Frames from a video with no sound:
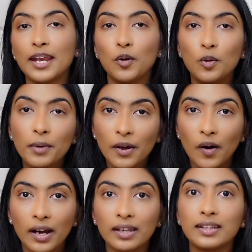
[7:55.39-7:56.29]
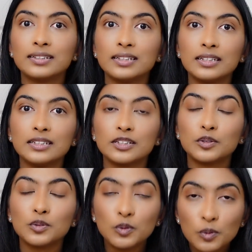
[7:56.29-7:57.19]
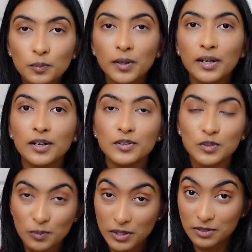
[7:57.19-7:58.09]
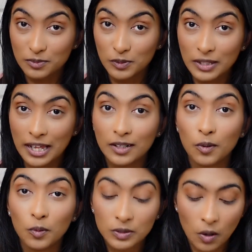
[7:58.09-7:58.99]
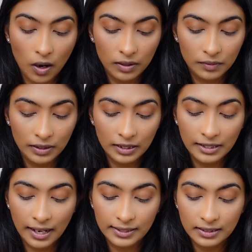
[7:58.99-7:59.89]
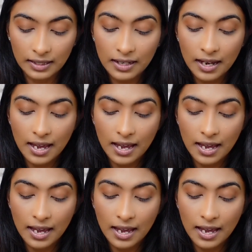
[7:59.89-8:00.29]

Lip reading: and oh my god, this is super smooth and goes on really nicely.